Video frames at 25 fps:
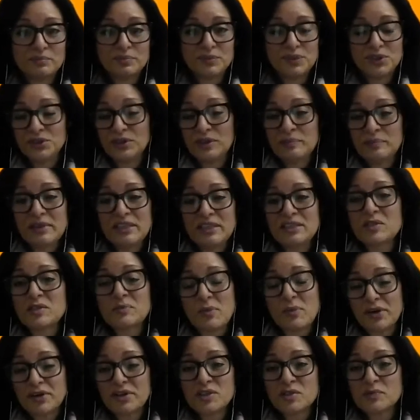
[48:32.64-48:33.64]
You could be the
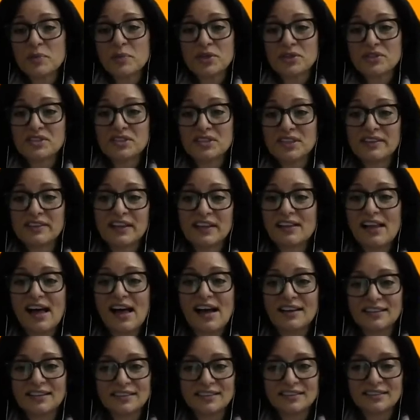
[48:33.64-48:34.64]
smartest person in the
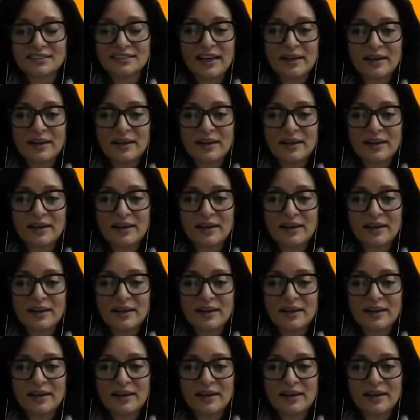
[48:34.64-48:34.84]
class.